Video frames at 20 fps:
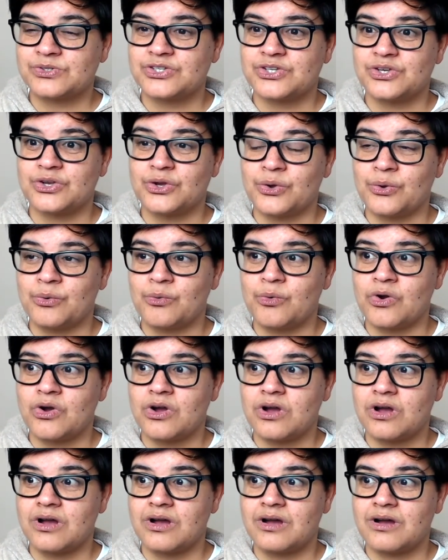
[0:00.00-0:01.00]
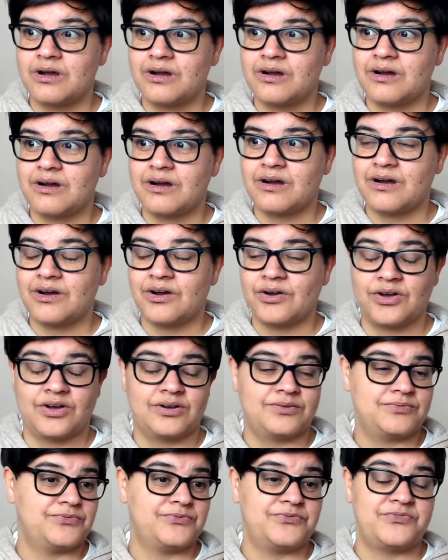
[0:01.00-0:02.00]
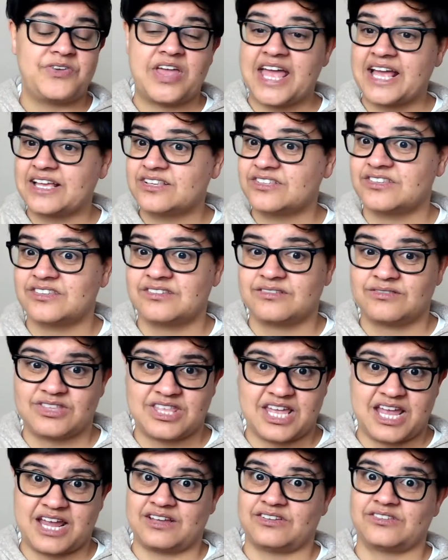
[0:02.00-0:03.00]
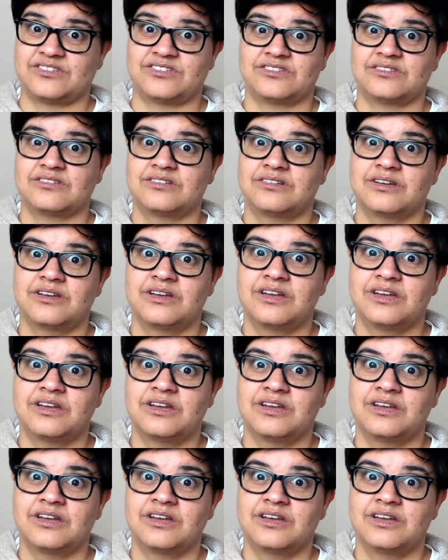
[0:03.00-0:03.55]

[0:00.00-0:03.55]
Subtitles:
to fix things.